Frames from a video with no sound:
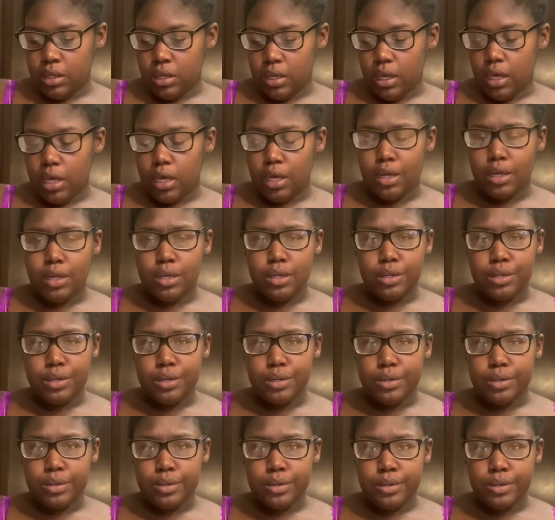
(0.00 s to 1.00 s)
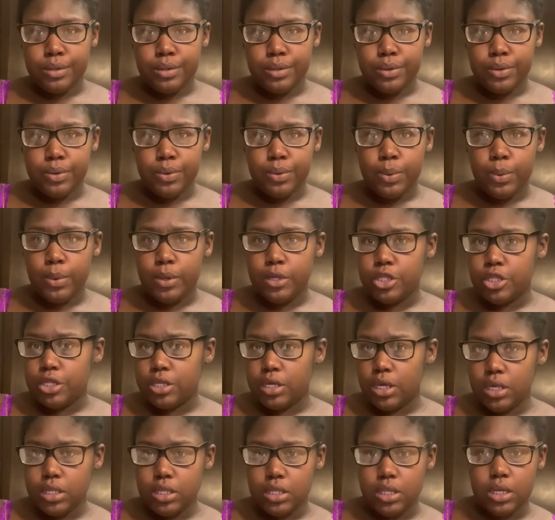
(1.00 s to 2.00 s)
and what she
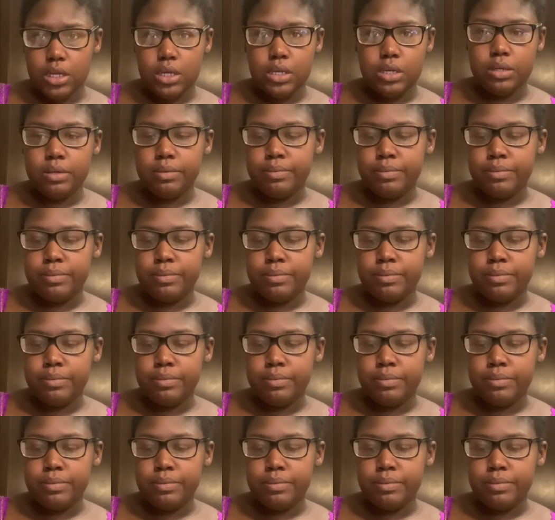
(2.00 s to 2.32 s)
tastes like,